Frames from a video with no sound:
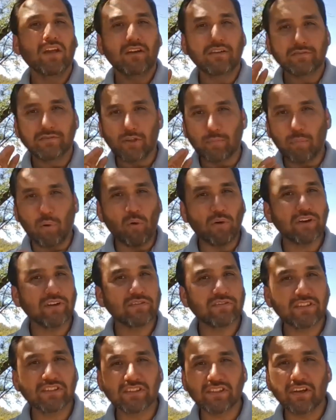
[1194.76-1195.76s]
the point
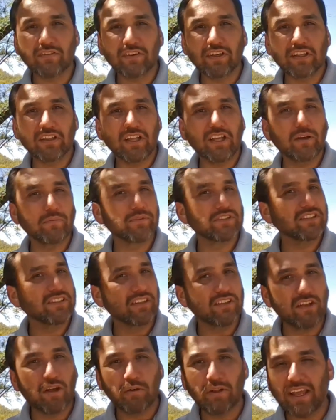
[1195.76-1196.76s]
of Discovery Club is
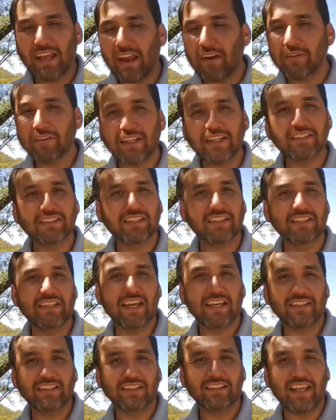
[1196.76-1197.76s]
to know that everything's
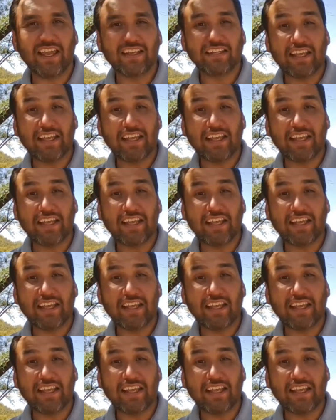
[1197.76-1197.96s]
connected